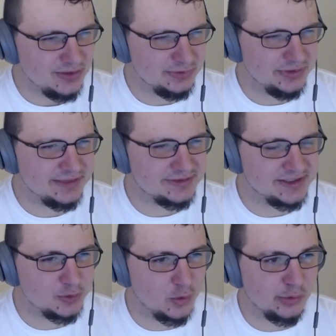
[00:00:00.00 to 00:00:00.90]

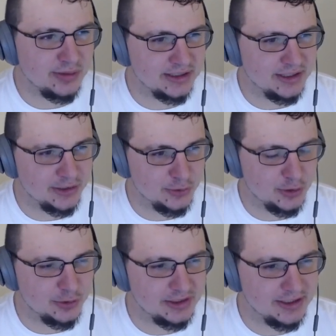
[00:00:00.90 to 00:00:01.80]
left-handed quarterback out of
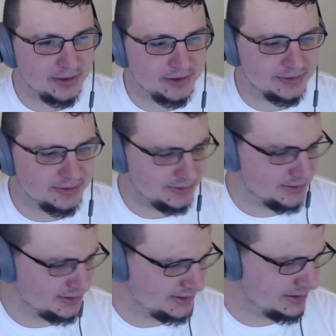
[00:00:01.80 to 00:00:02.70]
Oconee County.
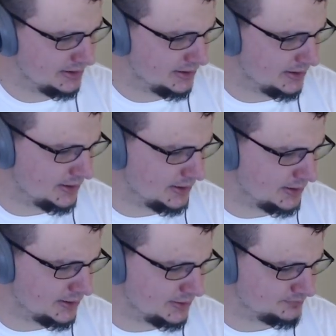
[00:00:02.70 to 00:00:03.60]

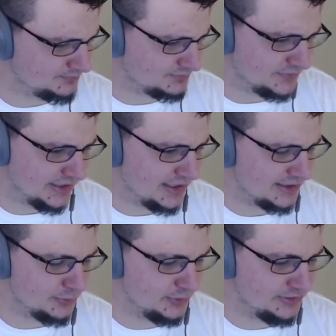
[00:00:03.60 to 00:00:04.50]
The guy can
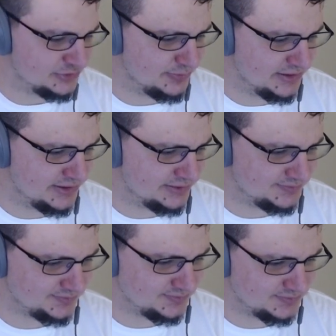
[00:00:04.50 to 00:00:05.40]
really spin it.
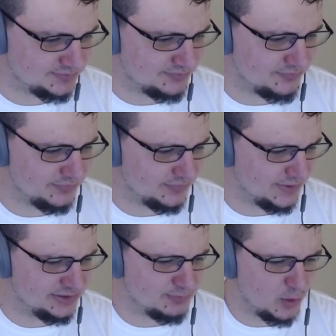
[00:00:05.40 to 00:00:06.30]

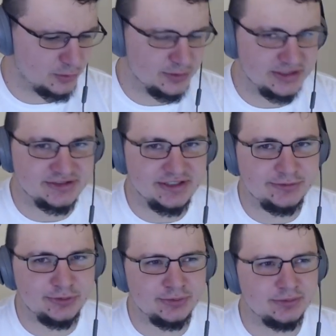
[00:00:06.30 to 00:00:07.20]
He's Mark Richt's nephew.